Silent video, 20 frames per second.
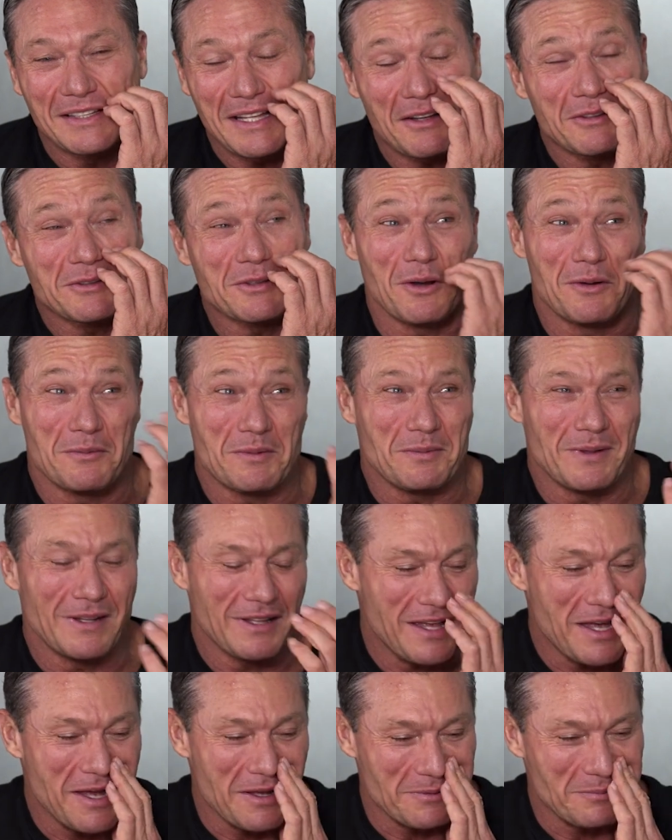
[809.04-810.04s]
Yeah, I'm a
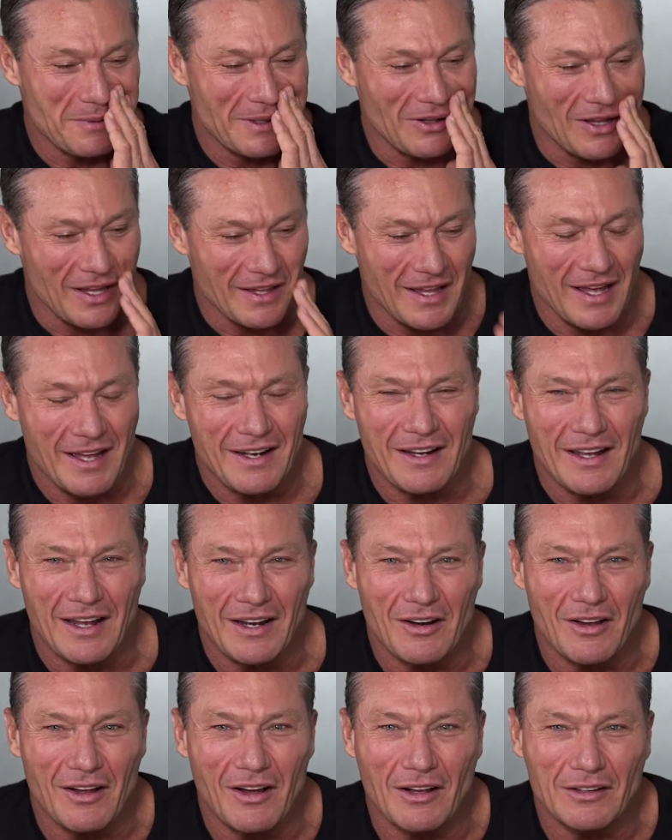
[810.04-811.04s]
bit like that.
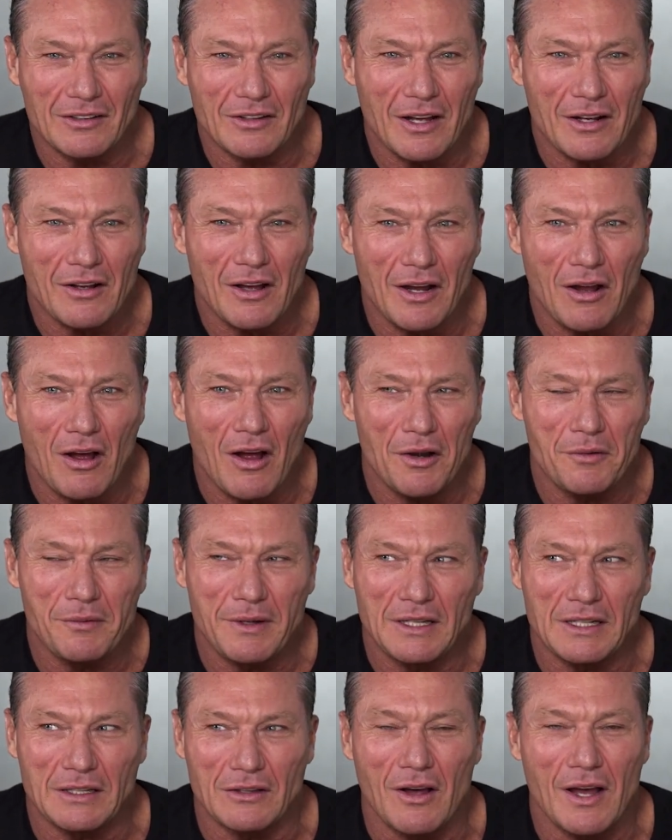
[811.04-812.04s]
And like I
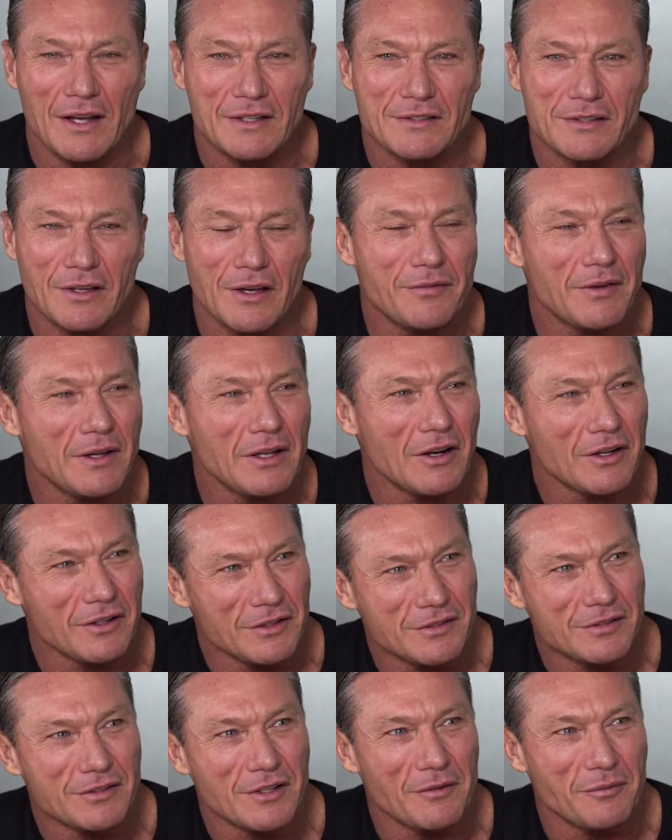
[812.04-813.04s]
really like surfing, and I
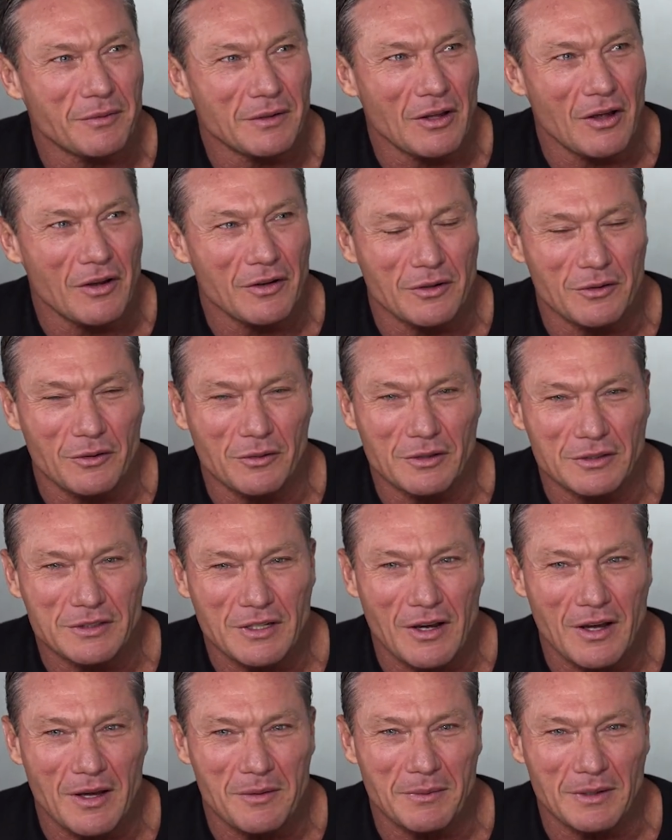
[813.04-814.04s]
used to surf with Logan all the
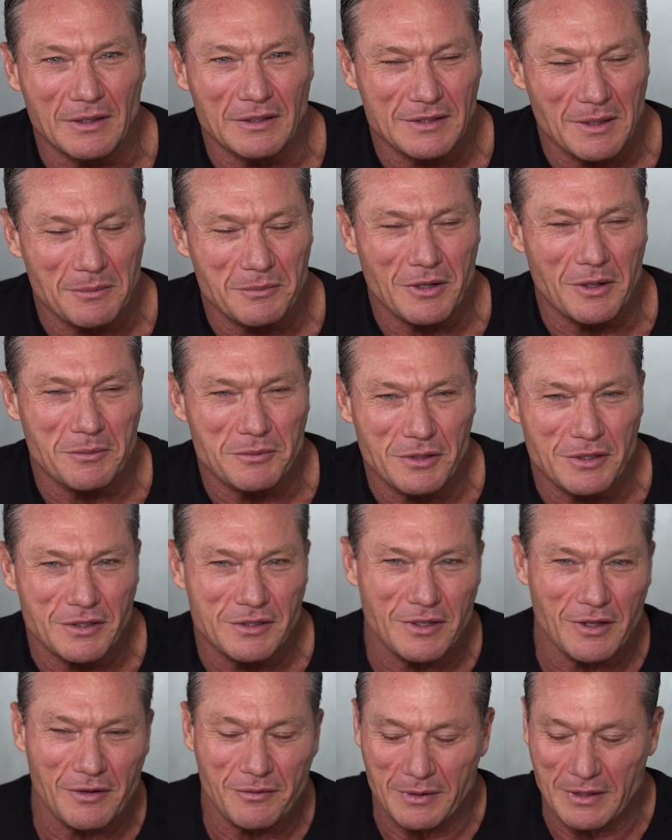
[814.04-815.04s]
time, and sometimes you'd
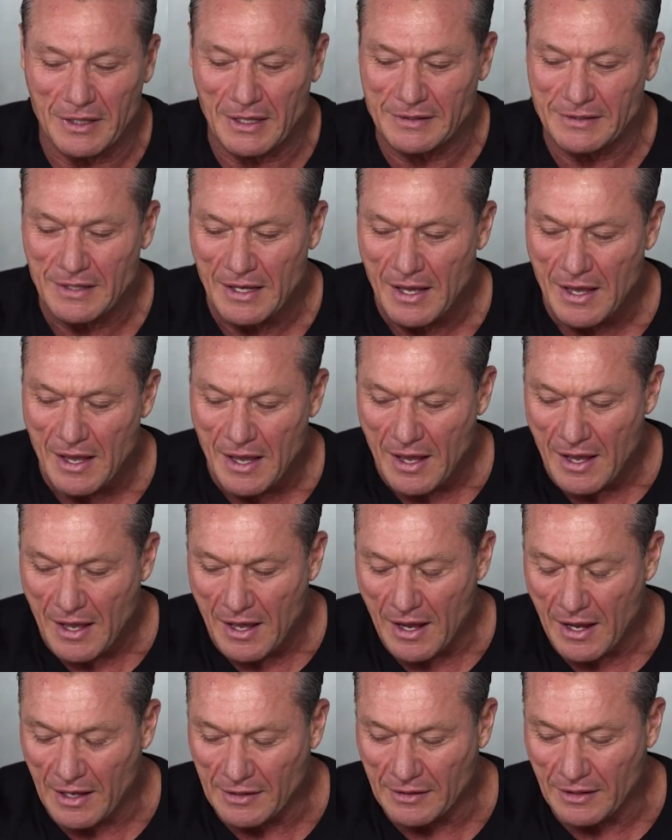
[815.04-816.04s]
surf with us,
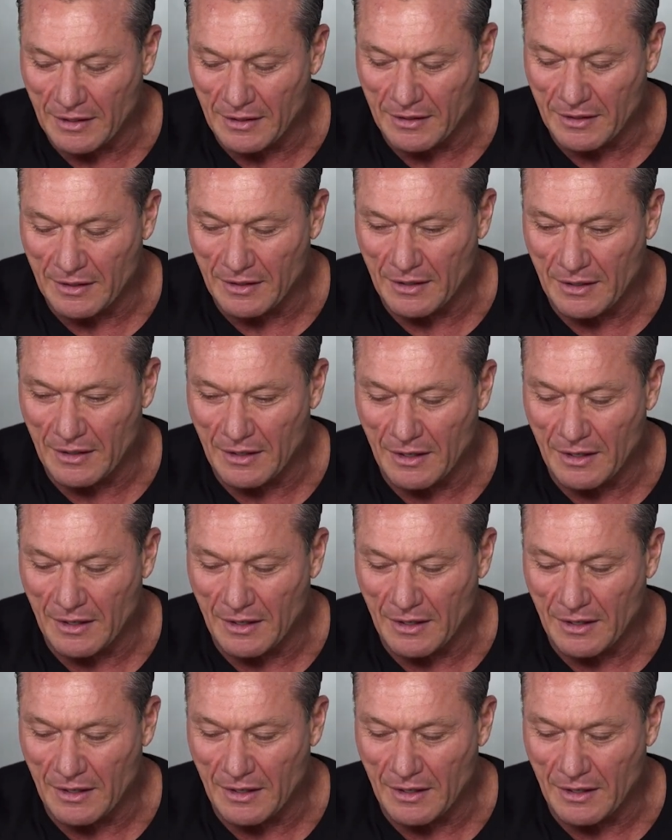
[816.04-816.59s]
and then.